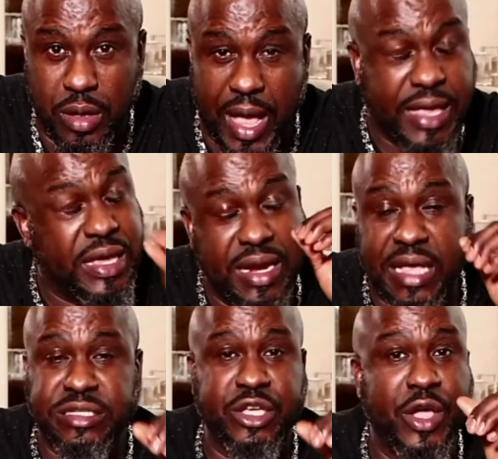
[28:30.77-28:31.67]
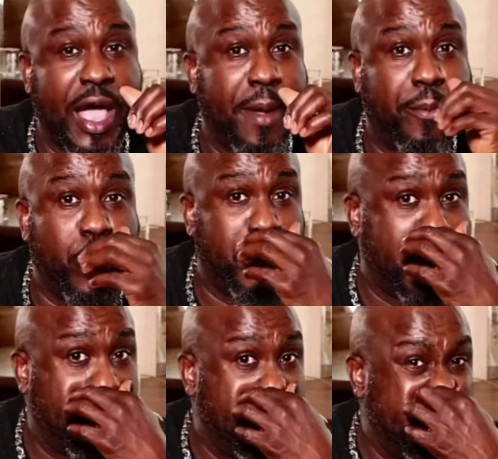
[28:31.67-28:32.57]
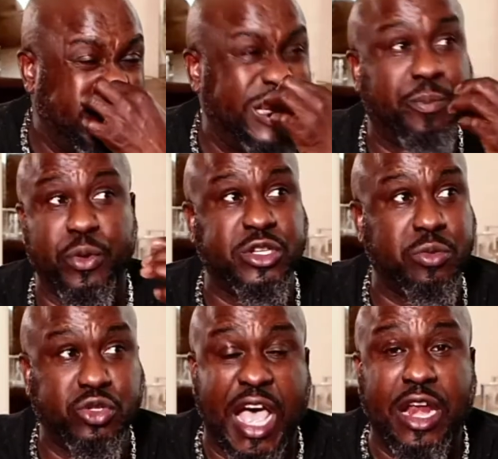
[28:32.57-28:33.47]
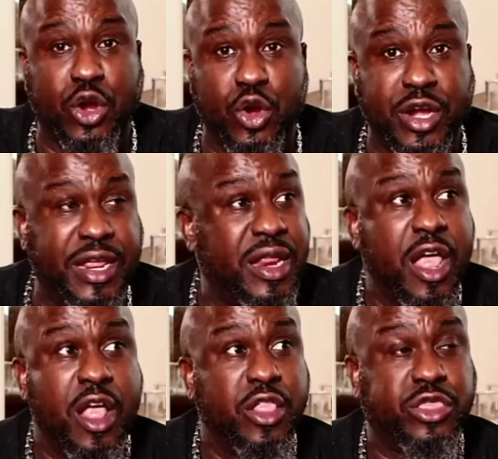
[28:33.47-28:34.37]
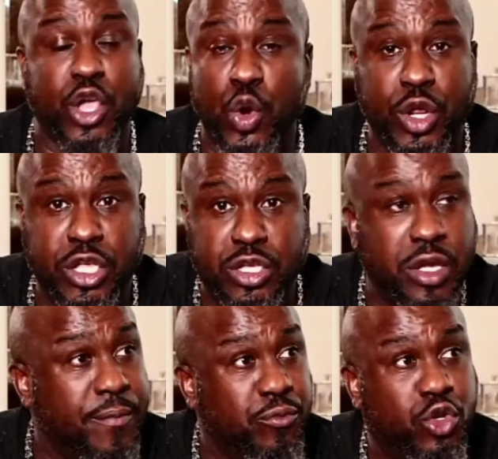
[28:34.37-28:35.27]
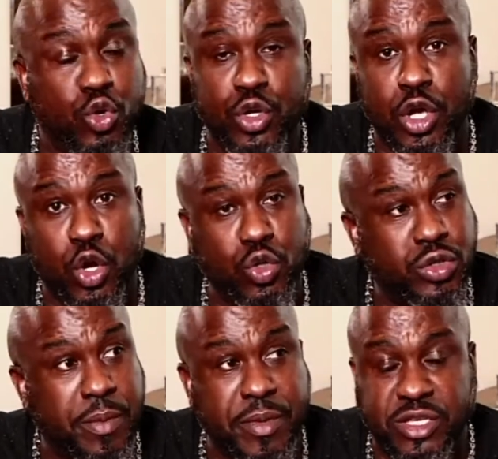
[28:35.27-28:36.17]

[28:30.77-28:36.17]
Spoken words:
I cannot tell you how important that was. There are principles I learned at 30 years old that